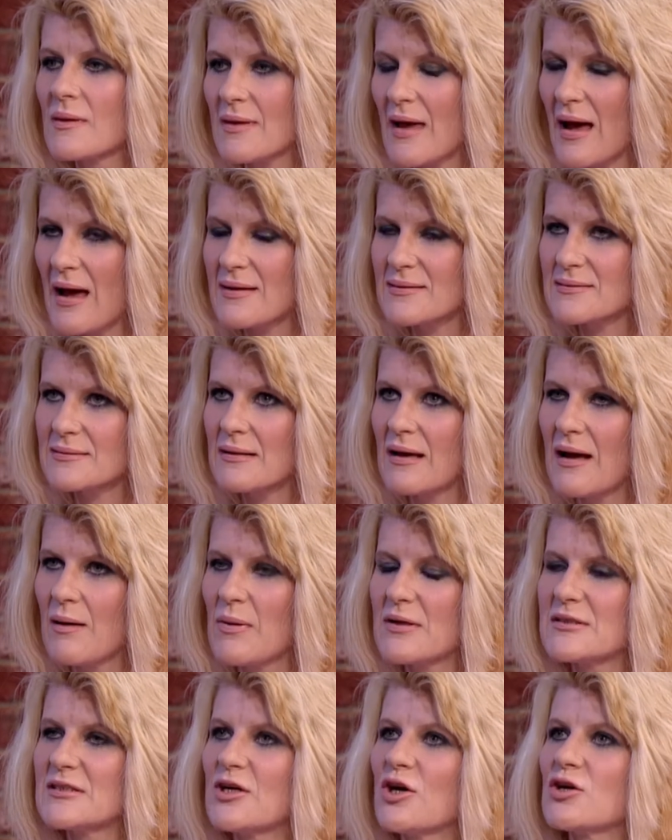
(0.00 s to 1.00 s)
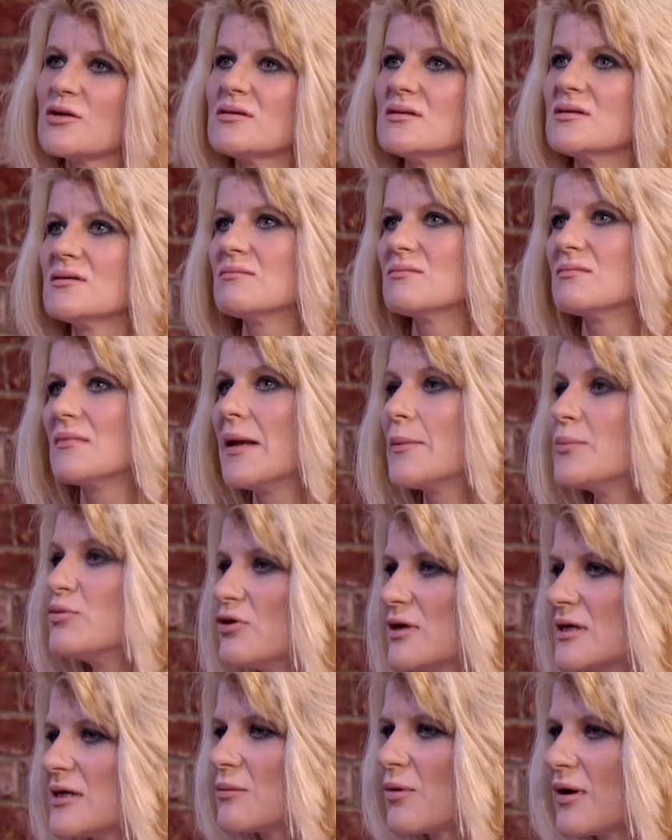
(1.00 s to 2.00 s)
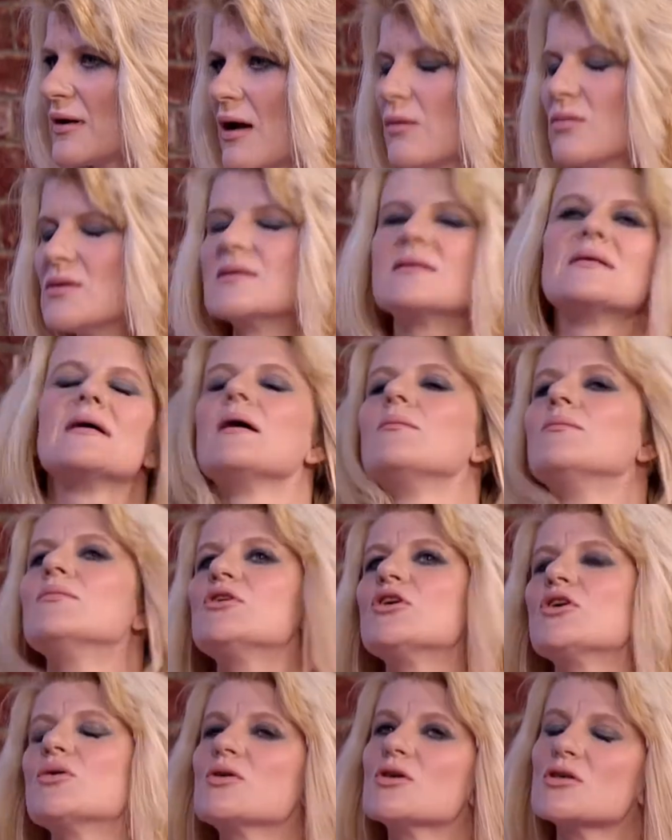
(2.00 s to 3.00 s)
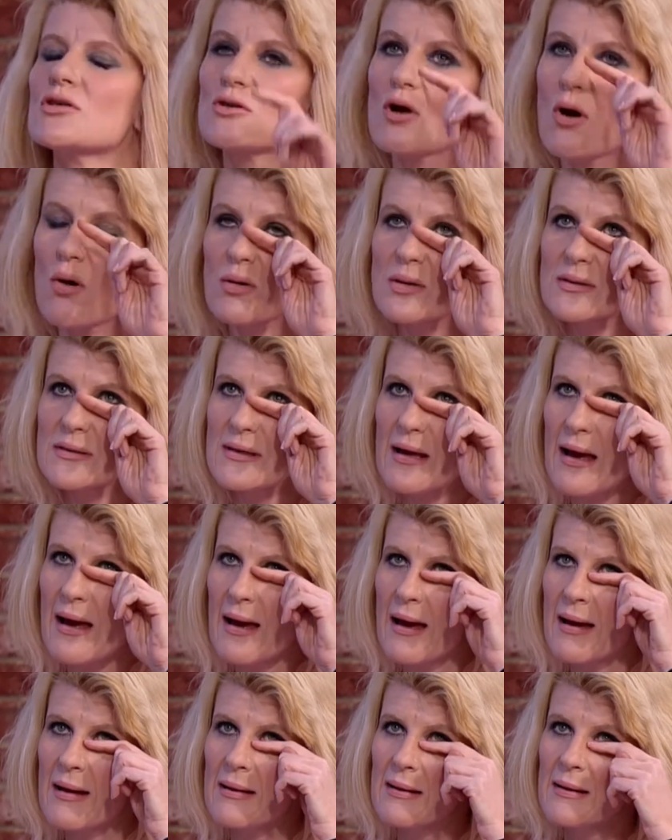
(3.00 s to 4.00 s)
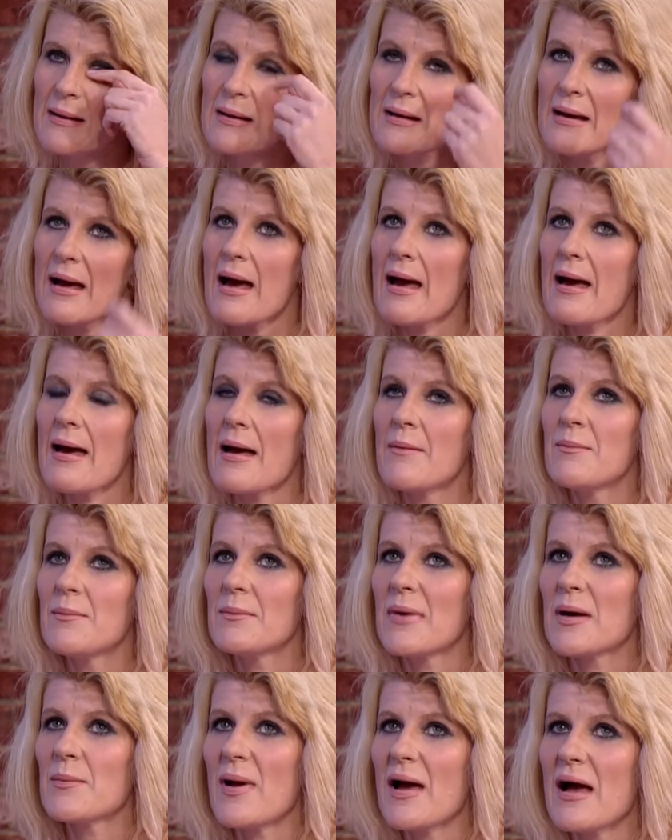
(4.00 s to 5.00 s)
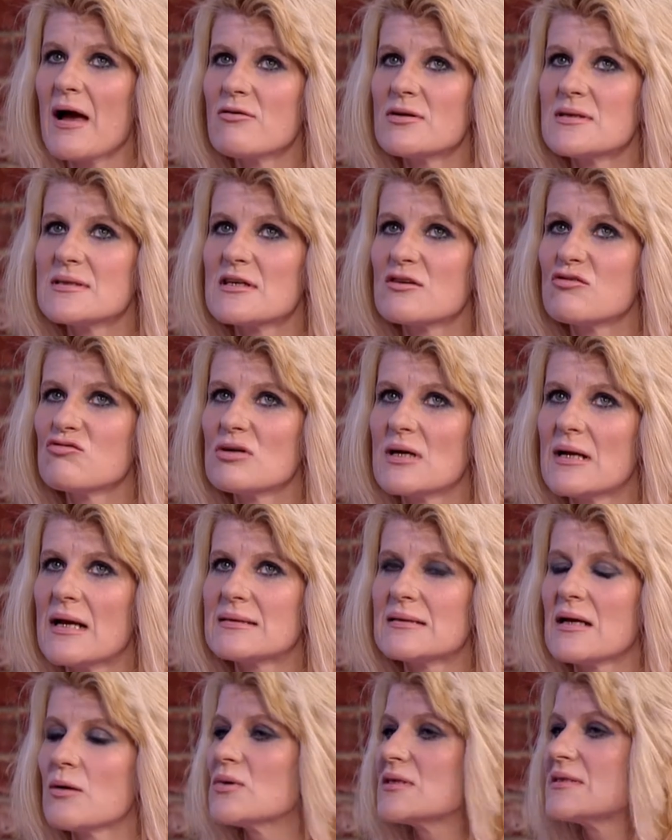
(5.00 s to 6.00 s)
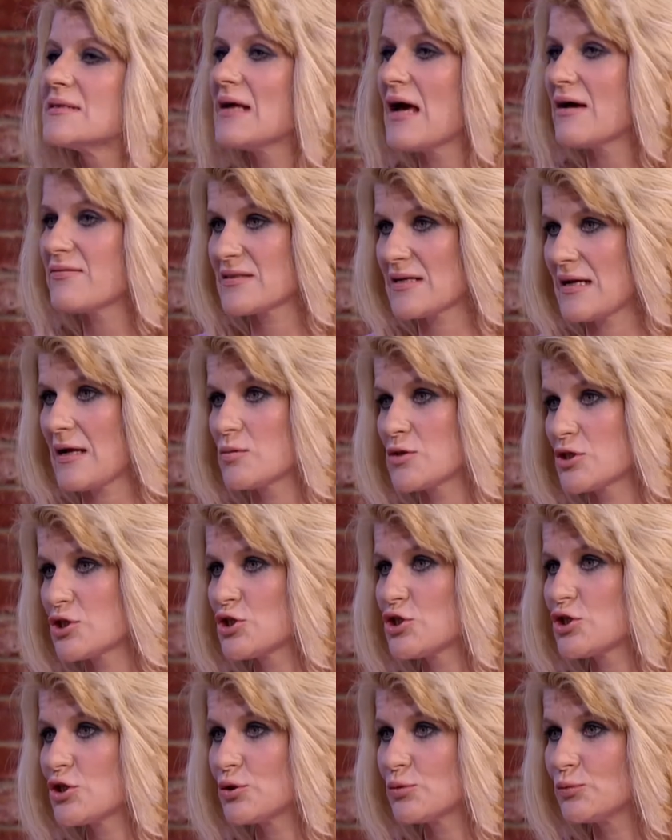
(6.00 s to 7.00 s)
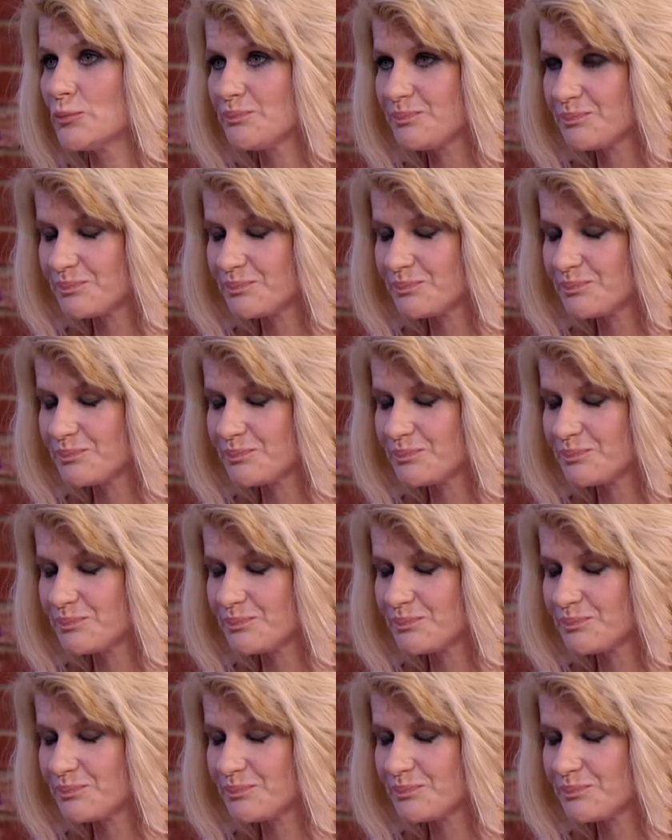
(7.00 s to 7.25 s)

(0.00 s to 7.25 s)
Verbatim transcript: Yes, um, I started lip reading when I was um, two years old, yeah. Um, my parents didn't realise I was deaf till I was two. Mm